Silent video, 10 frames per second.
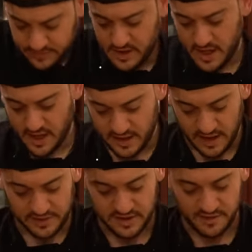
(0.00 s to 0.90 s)
Ah,
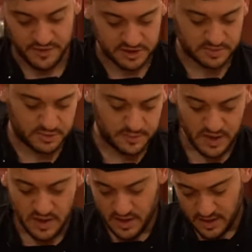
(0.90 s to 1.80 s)
kind of a tough vegetable.
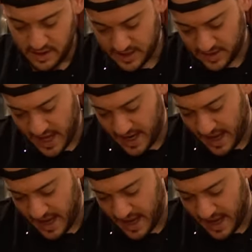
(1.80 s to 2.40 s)
Cut that